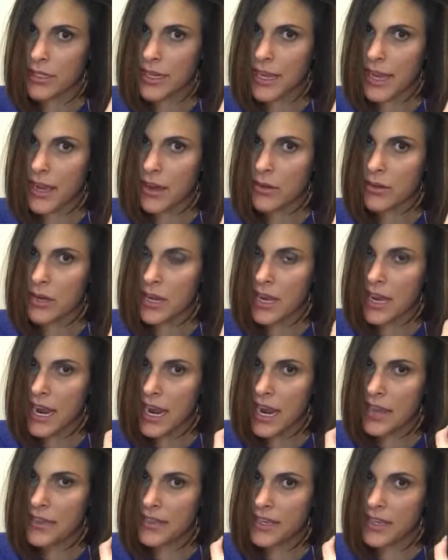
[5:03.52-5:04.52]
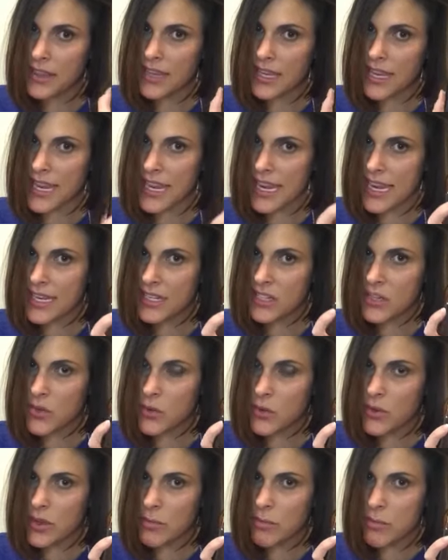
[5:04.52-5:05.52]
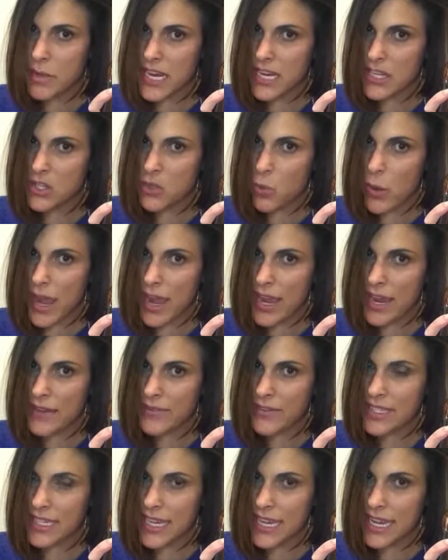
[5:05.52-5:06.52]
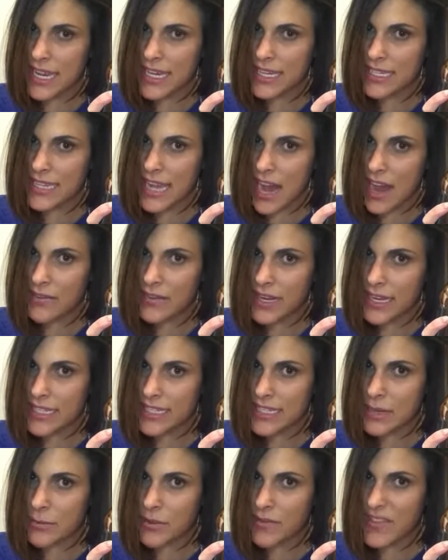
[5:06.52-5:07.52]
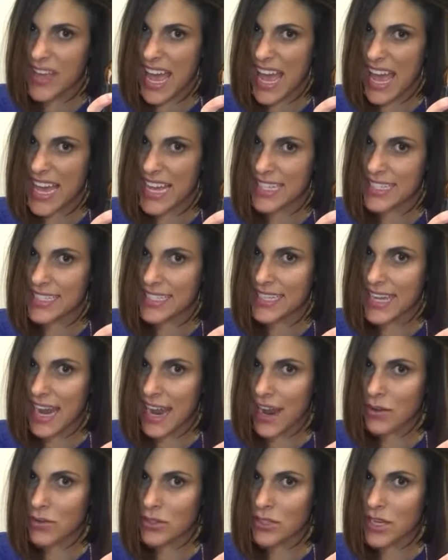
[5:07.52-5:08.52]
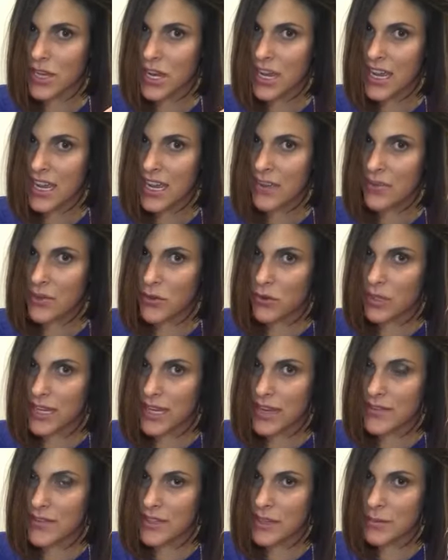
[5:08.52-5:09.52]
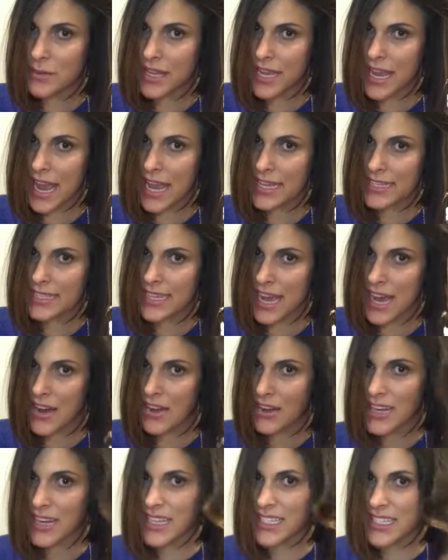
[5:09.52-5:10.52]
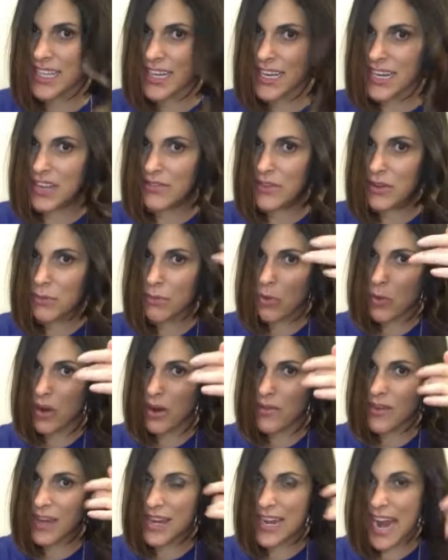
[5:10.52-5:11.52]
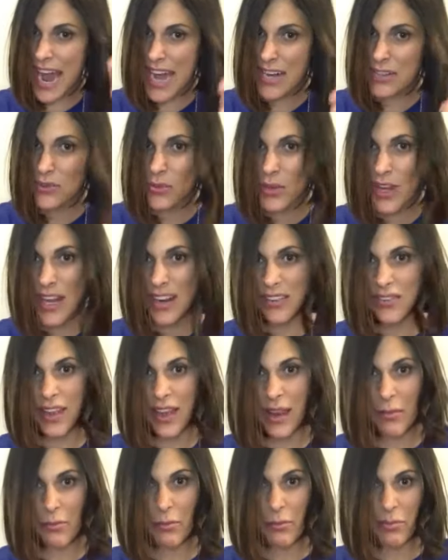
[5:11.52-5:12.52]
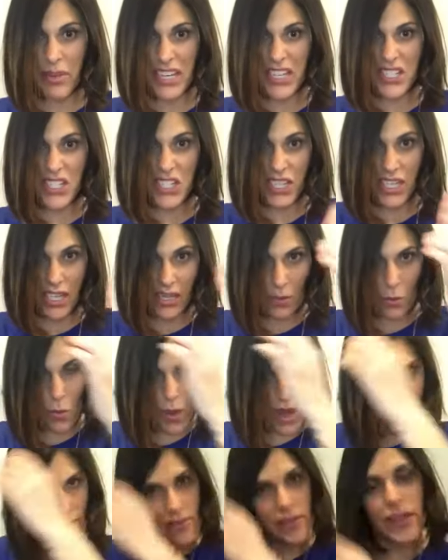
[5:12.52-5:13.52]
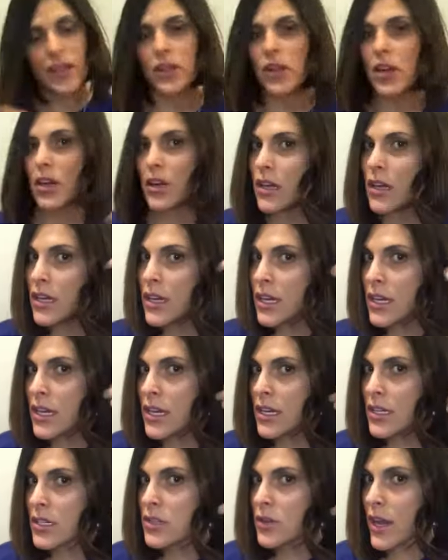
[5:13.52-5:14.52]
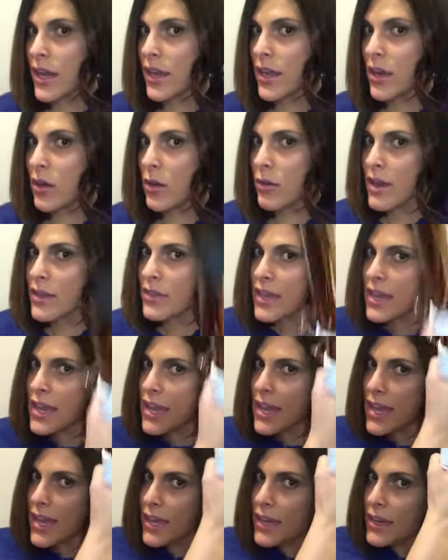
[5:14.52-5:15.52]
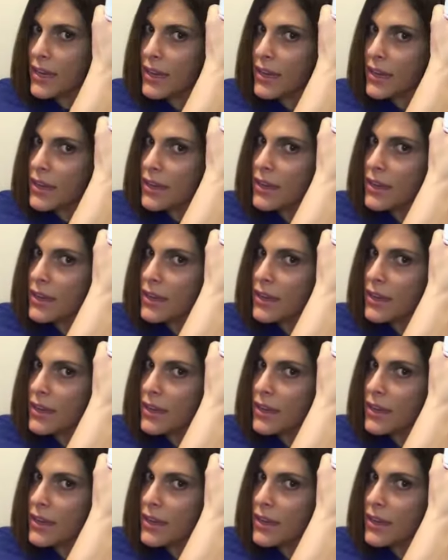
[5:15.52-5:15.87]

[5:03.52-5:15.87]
it down. And the key to the beach waves is having some of the ends out. If you leave some of the ends out, it's gonna give you more of a natural kind of like beachy, wavy look. So I go around the head